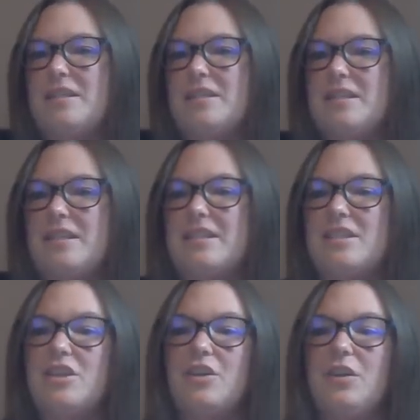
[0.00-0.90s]
is
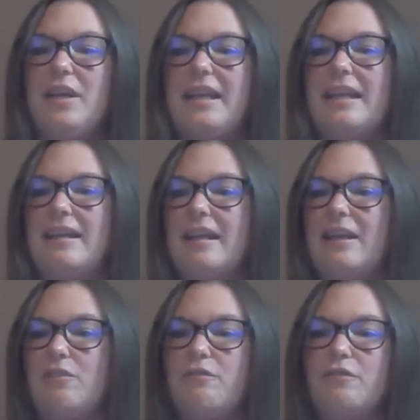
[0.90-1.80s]
good.
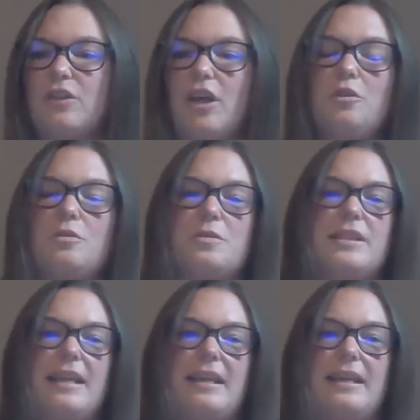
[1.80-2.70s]
It
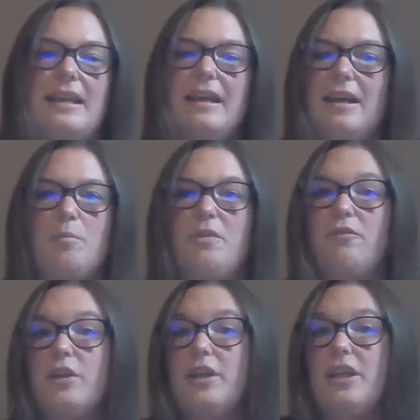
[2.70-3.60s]
flows, and
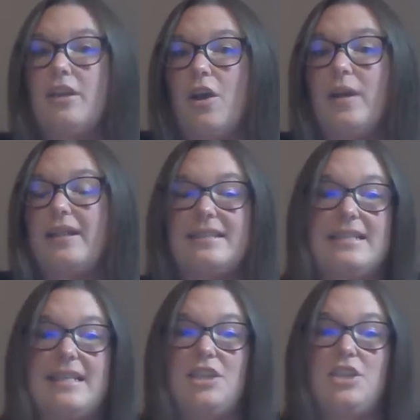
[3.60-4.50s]
before you know it, the
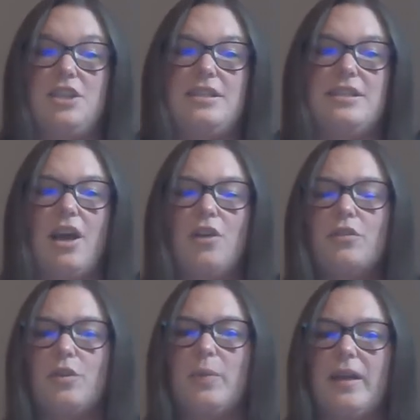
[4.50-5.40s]
session is
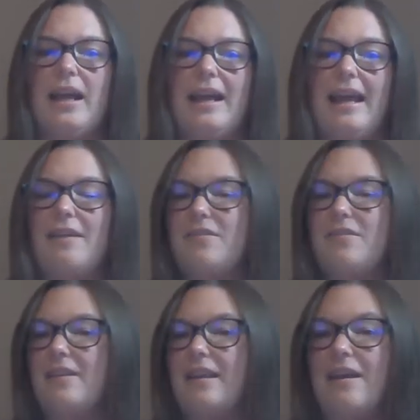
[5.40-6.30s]
over. But I have
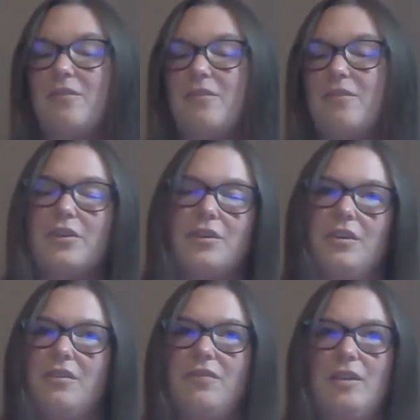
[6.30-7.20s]
never
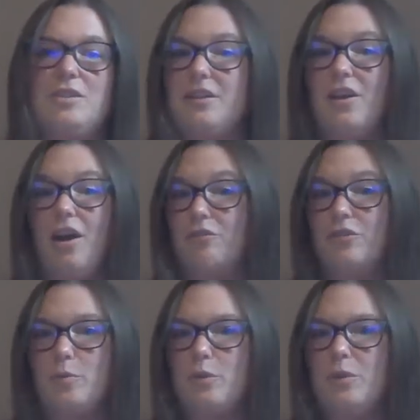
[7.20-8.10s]
felt
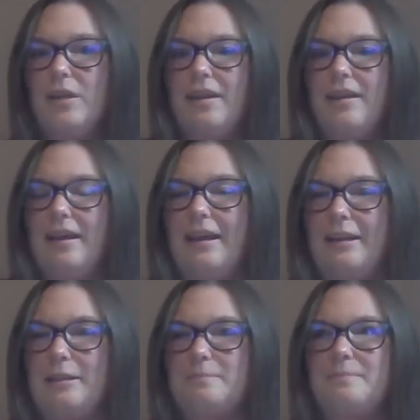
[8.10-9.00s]
uncomfortable.
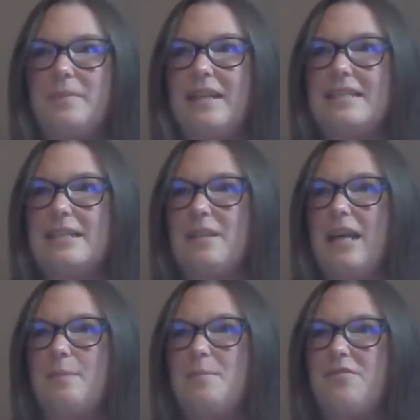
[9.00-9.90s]
And
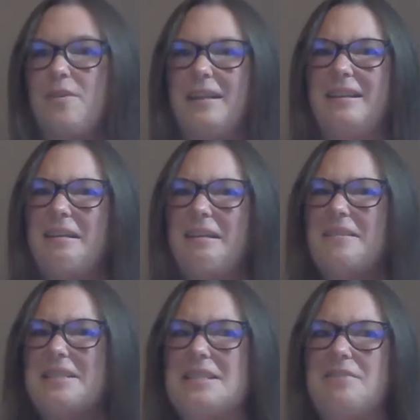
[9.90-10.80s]
sometimes if I'm like, no, this
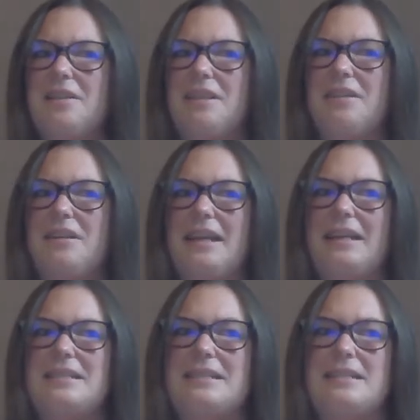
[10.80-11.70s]
doesn't really
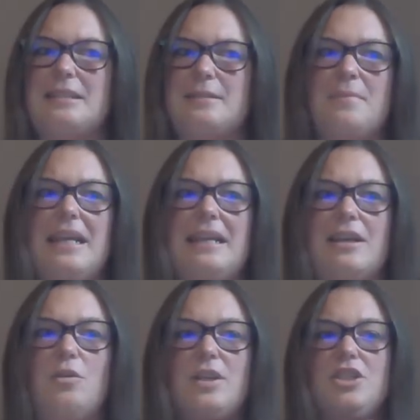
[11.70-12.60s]
relate to me,
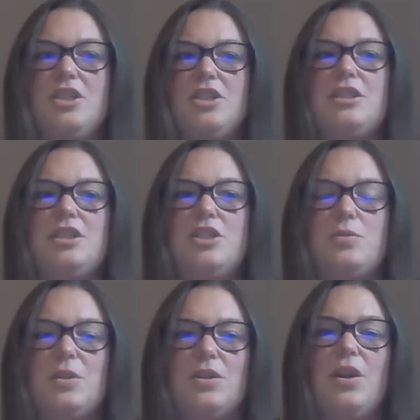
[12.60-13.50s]
the questions that you
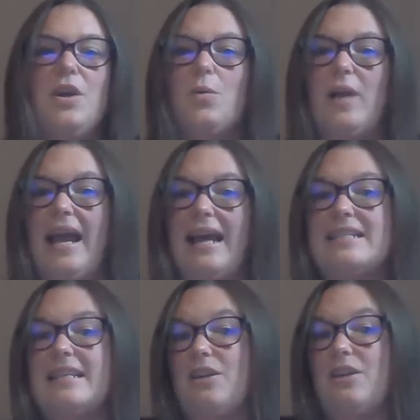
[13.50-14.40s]
were
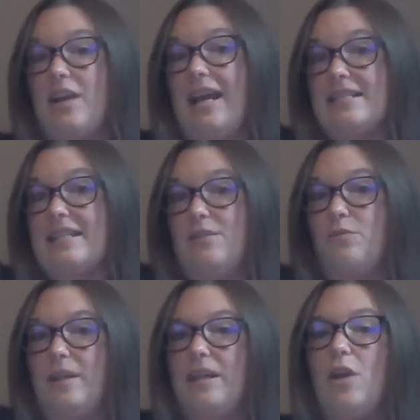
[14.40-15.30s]
asking, or asking if
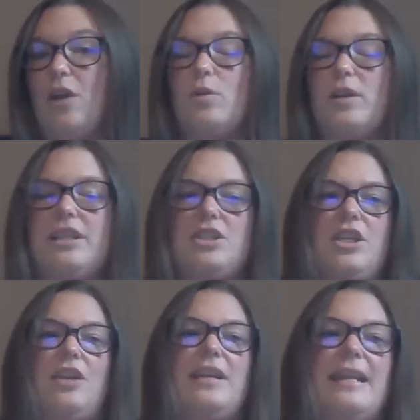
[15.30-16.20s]
we, wanted to
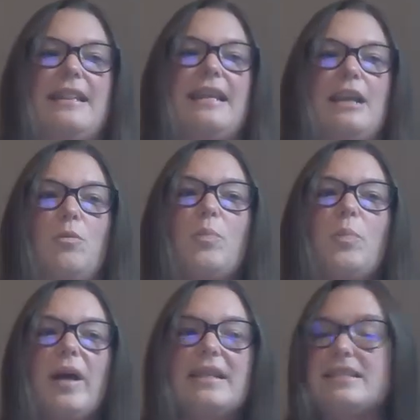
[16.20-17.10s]
share anything,
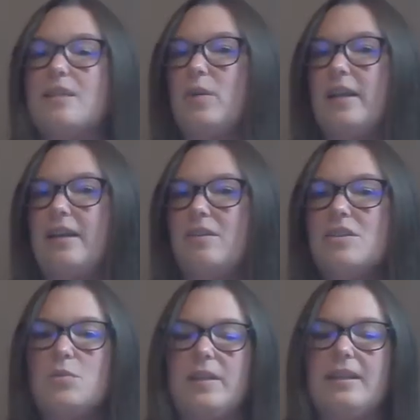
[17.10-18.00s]
but someone
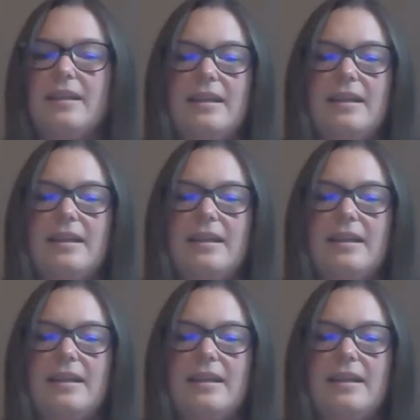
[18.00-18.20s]
else would,